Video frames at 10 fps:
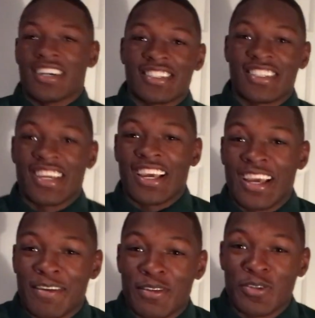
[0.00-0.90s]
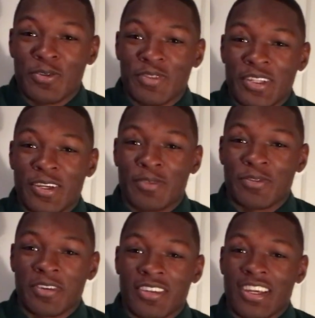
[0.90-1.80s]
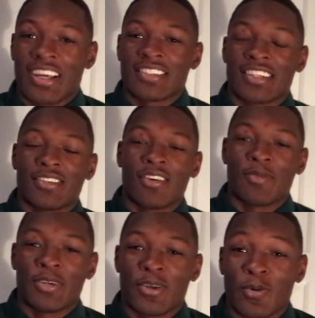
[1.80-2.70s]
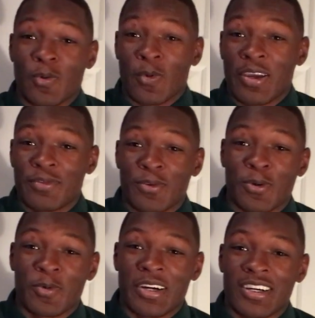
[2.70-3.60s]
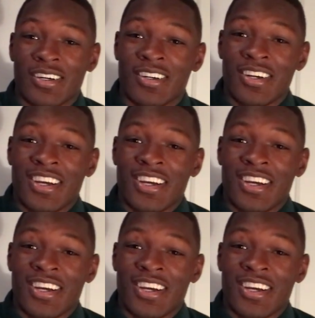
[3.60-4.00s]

Today I have a new video for you guys. I know I've been away for a while.